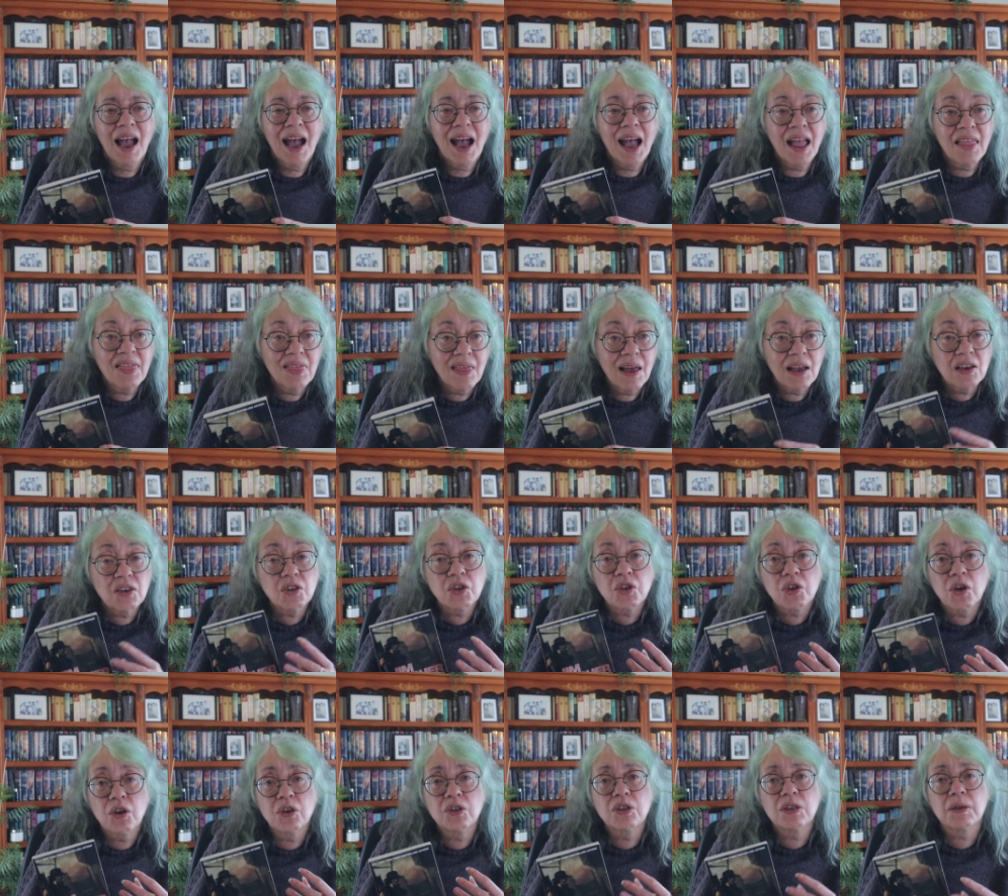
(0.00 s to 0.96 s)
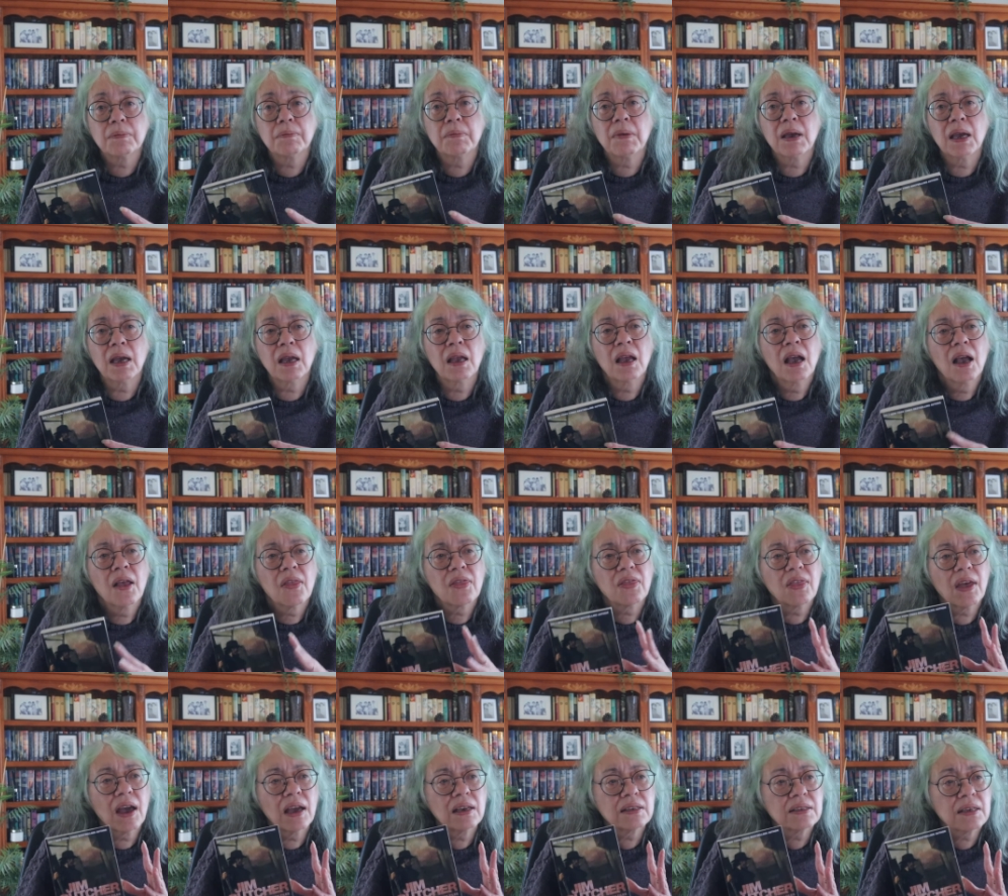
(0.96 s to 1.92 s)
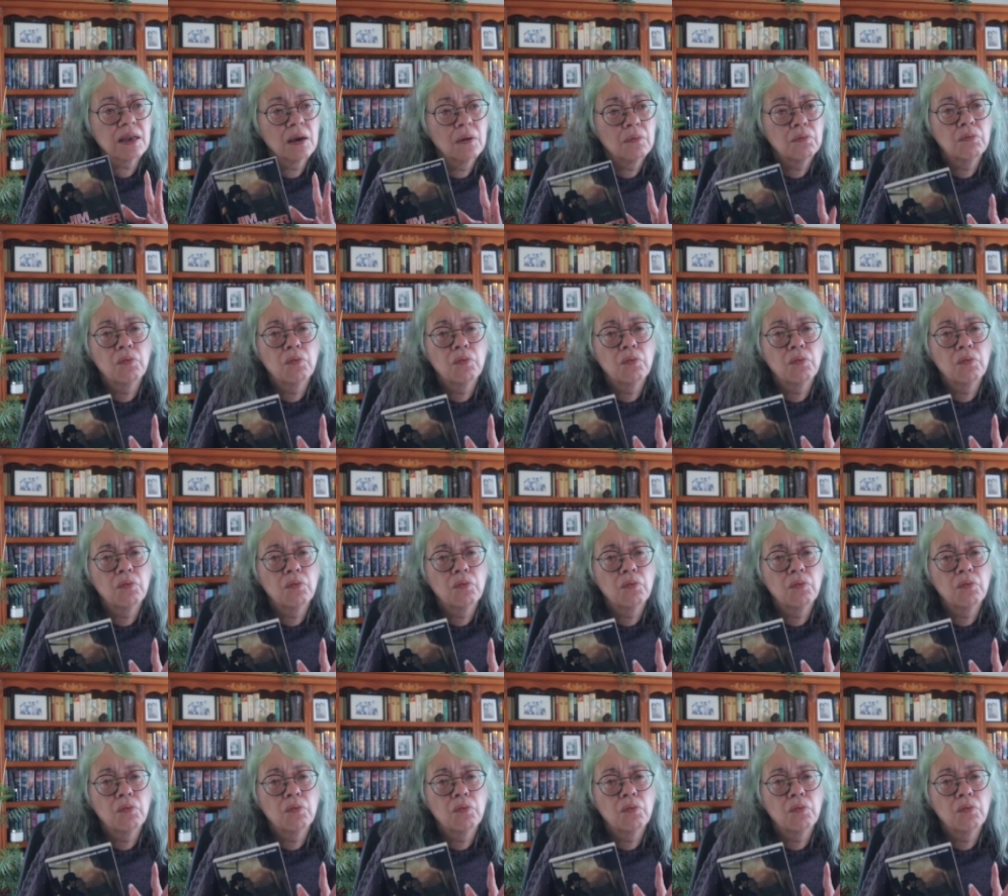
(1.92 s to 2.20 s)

And that showed to me that